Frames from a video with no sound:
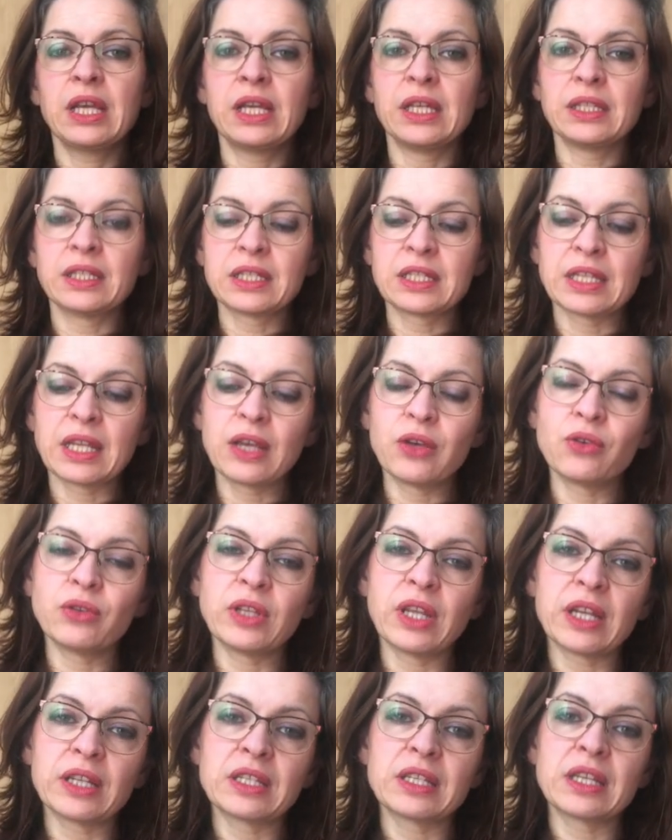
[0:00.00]
In the
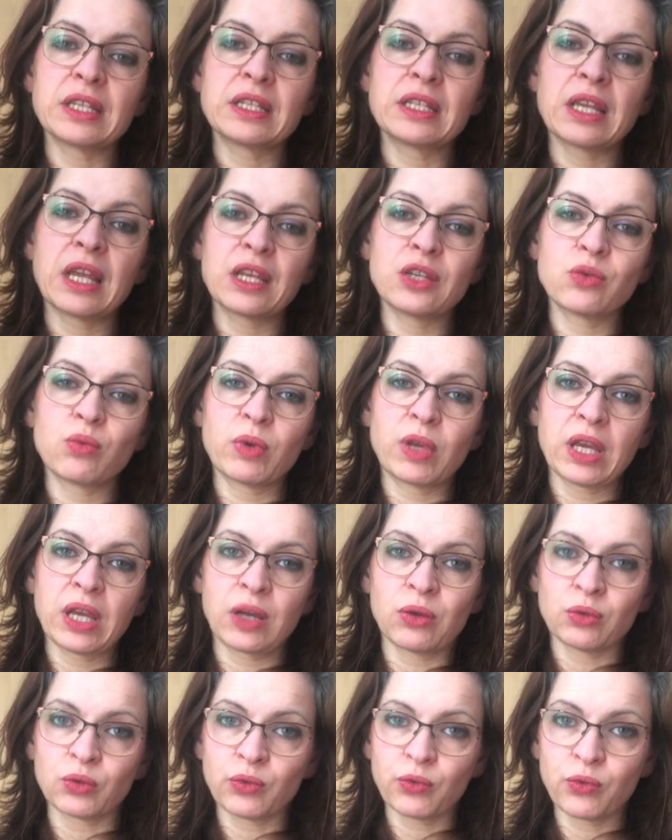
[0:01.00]
second exercise, we
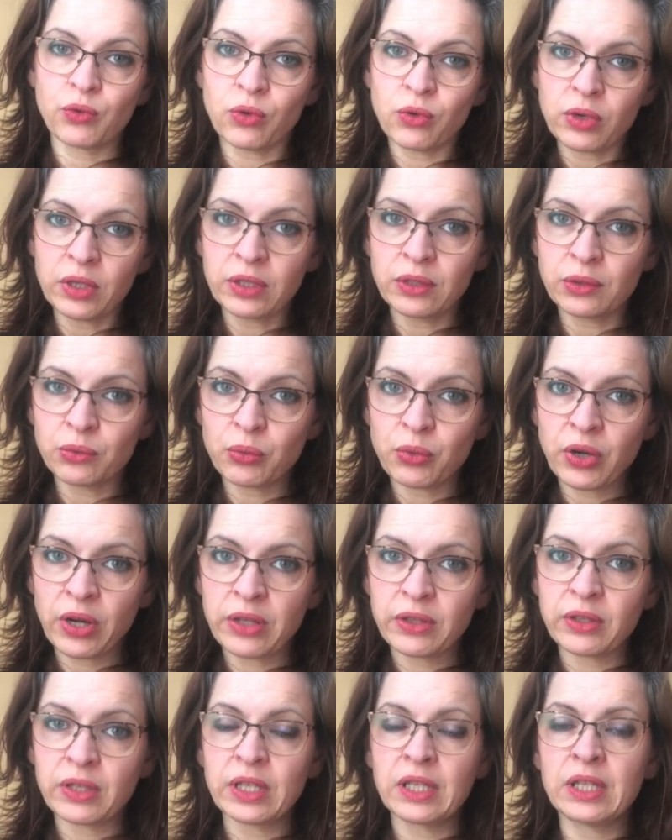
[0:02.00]
count 4 in the
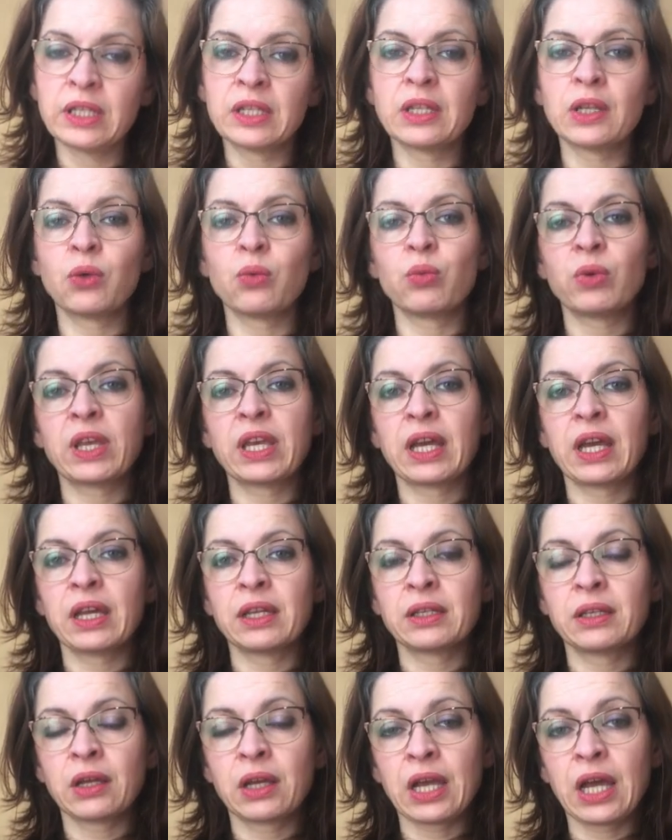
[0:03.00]
breath in and we
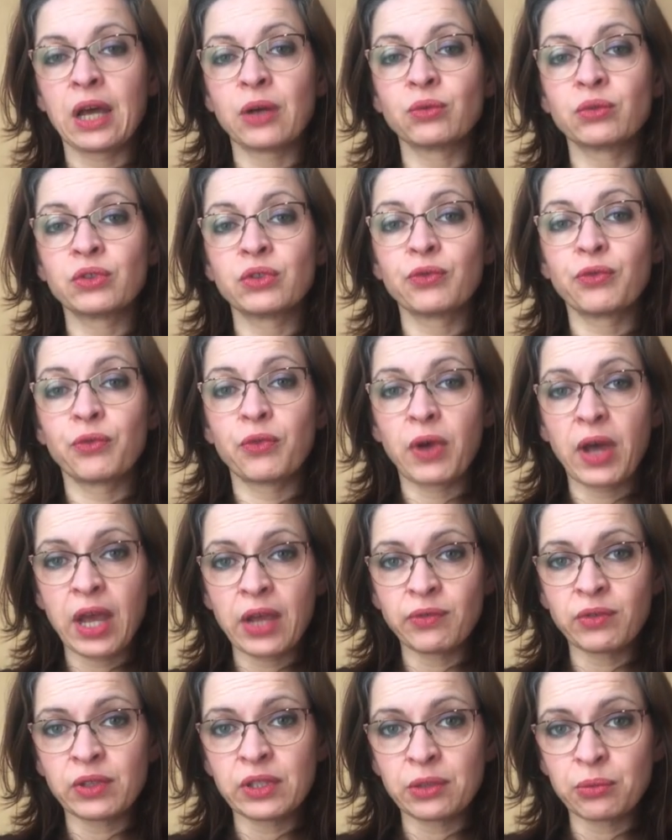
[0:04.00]
count
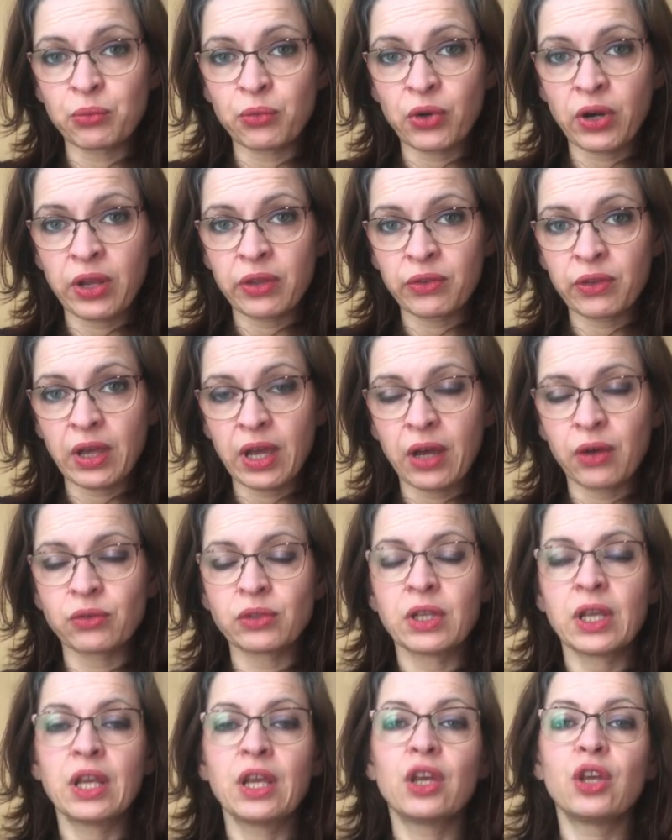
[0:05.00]
5 in the breath
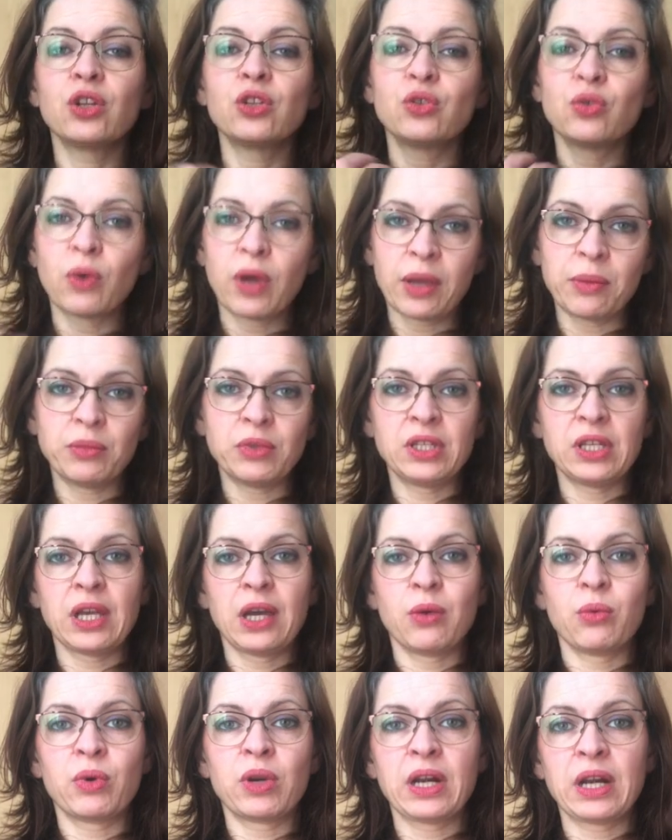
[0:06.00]
out to empty
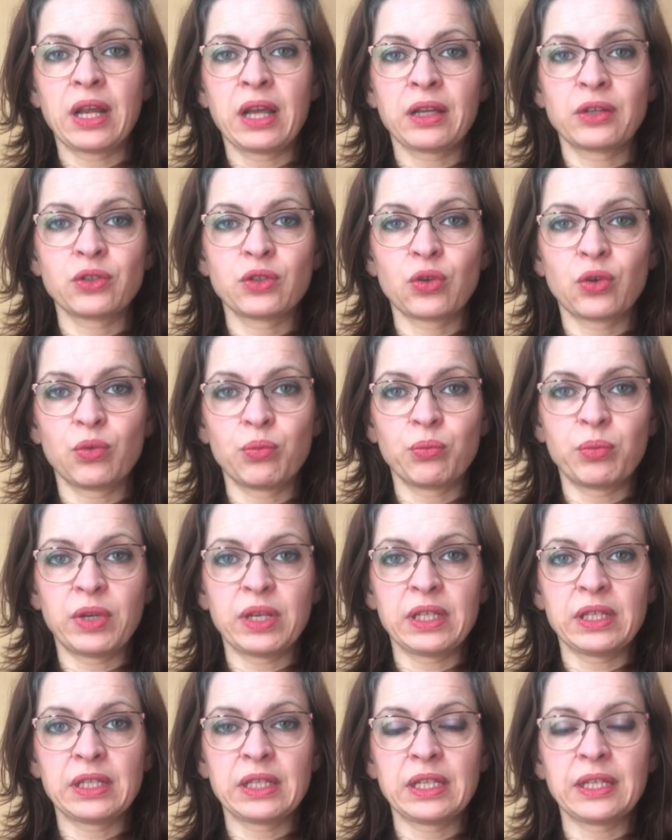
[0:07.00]
our lungs
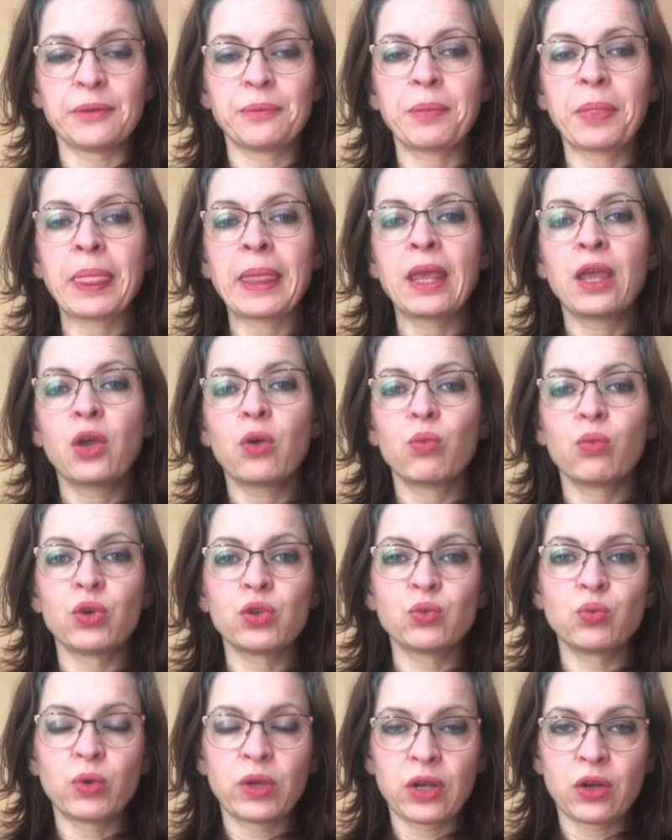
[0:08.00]
completely.
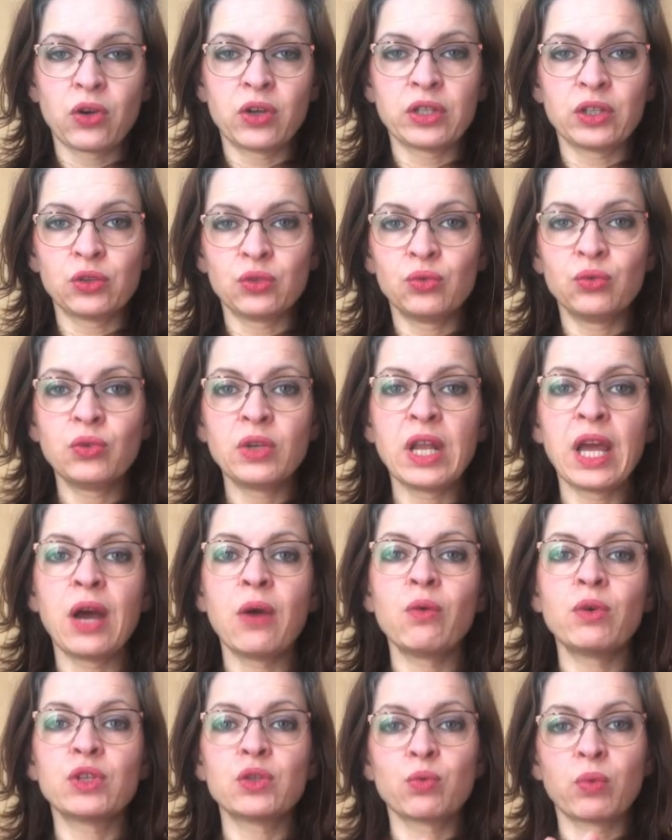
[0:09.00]
What we are going to do
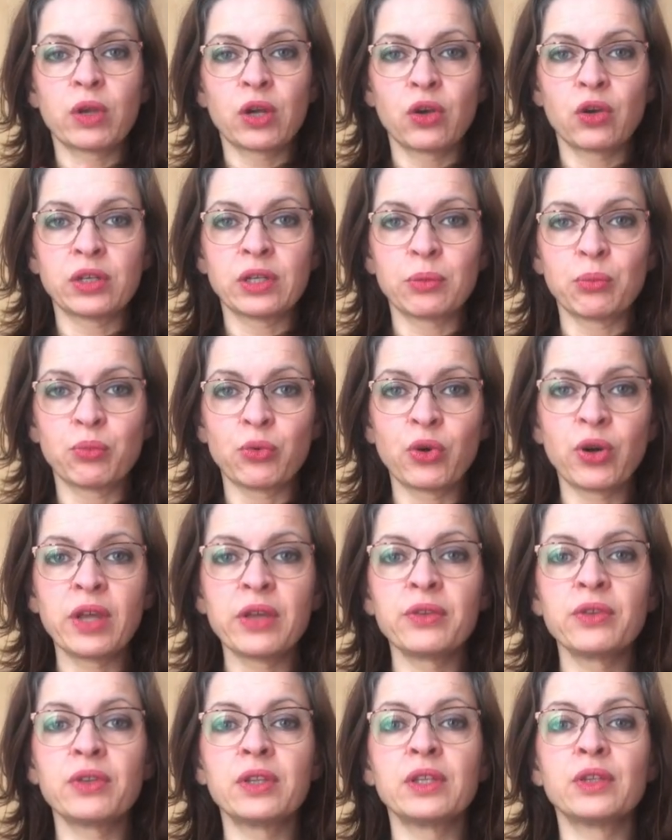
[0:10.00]
now is we're going to
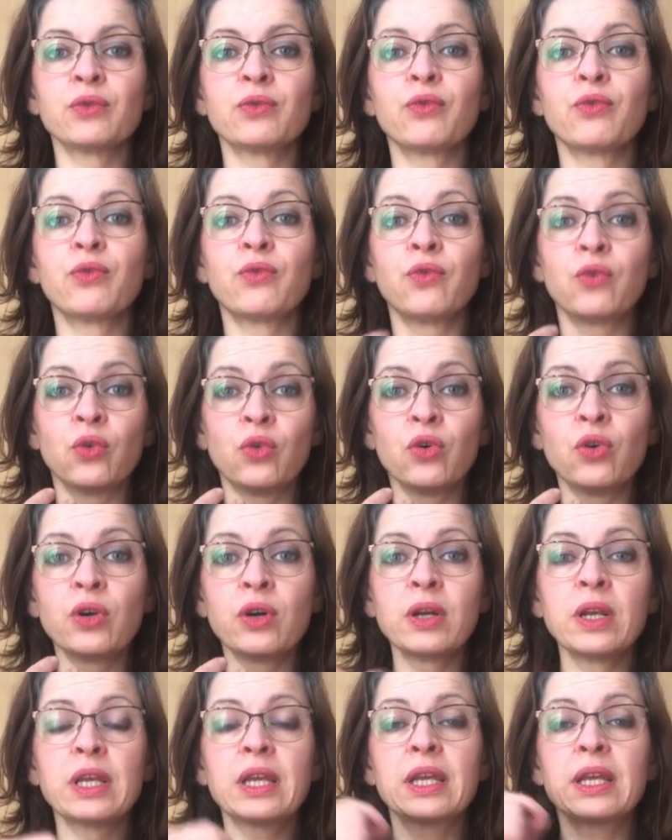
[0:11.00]
breath in
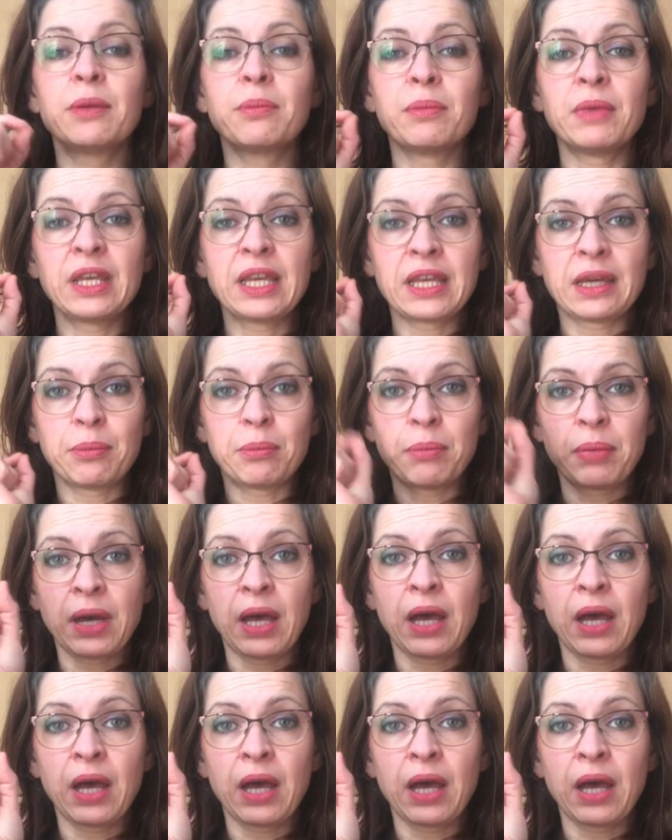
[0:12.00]
4, make a